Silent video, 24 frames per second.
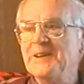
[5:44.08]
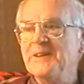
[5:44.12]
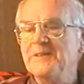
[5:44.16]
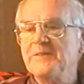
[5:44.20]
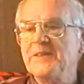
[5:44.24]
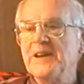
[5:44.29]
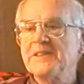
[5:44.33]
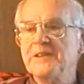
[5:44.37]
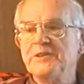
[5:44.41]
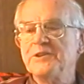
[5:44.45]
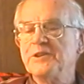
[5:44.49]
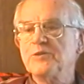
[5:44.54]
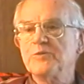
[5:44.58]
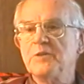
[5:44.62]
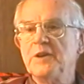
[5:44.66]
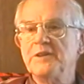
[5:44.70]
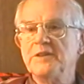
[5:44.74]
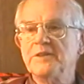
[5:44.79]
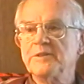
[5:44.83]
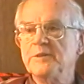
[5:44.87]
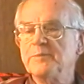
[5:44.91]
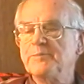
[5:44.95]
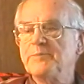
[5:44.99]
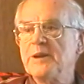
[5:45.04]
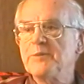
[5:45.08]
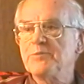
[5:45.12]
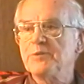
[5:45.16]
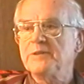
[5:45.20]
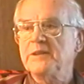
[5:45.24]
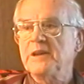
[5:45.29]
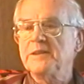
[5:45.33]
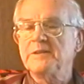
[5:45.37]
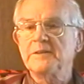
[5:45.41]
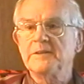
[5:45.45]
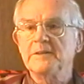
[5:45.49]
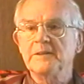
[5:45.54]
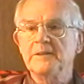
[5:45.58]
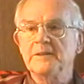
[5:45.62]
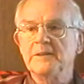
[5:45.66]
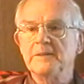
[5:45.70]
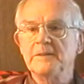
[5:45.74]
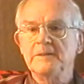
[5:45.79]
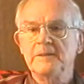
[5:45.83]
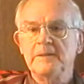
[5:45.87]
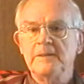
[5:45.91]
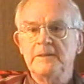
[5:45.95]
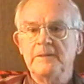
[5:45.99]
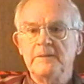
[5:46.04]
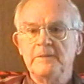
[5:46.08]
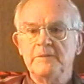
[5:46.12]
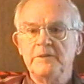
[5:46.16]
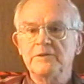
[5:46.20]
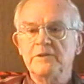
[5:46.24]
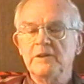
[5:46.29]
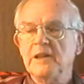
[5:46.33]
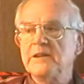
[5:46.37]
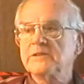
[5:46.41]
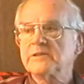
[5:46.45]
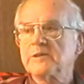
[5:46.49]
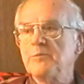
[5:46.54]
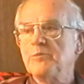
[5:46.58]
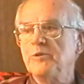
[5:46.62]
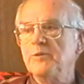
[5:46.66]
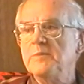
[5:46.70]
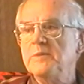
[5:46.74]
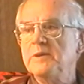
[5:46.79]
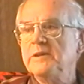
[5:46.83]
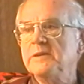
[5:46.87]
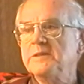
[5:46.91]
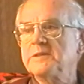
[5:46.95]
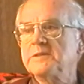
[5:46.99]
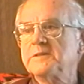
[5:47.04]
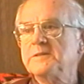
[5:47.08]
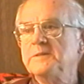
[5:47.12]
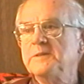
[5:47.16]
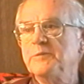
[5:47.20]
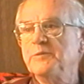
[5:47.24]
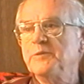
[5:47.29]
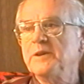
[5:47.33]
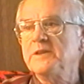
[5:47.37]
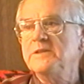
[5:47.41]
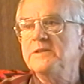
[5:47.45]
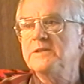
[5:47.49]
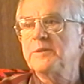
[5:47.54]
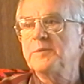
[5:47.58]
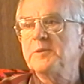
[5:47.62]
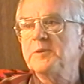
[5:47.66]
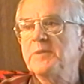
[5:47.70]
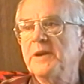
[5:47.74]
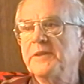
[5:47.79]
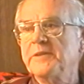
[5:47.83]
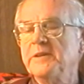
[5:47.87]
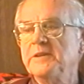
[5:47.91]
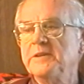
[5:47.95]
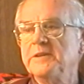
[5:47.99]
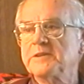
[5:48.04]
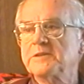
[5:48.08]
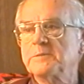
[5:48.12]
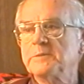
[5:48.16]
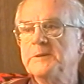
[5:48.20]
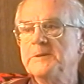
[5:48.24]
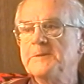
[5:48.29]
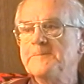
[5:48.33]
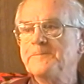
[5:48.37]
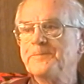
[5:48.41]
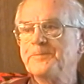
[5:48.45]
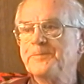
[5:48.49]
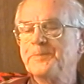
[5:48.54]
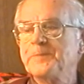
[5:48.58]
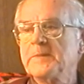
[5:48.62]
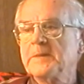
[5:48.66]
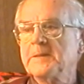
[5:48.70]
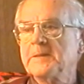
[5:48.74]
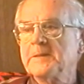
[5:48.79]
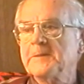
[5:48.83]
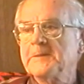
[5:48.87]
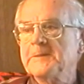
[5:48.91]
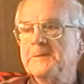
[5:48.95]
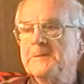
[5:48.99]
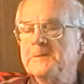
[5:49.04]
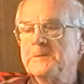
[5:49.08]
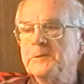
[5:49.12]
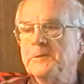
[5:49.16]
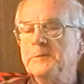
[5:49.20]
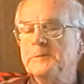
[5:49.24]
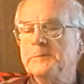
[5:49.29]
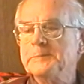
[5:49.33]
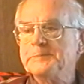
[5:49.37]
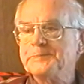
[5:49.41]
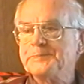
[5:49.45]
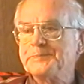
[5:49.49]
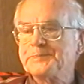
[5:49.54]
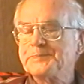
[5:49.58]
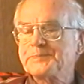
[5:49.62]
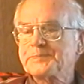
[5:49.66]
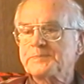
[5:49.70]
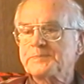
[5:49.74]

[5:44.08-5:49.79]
uh, in fact, I just read this in the paper that, uh, the last couple of months. I've been sleep the history. So